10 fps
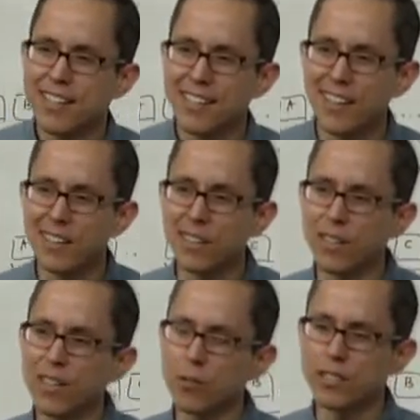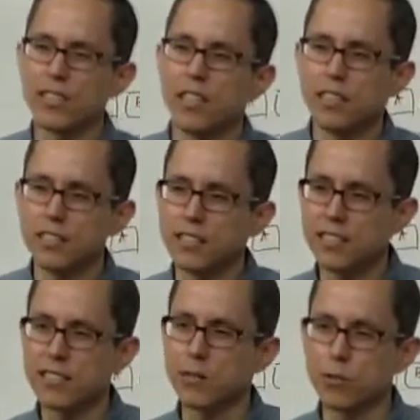I think a lot of what technology
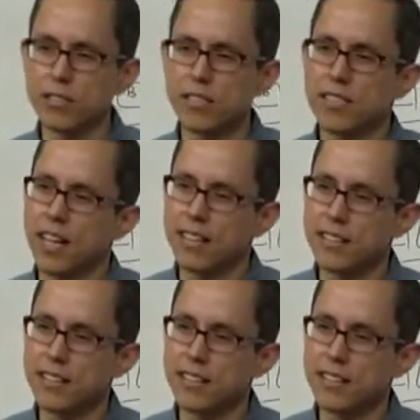does in the world today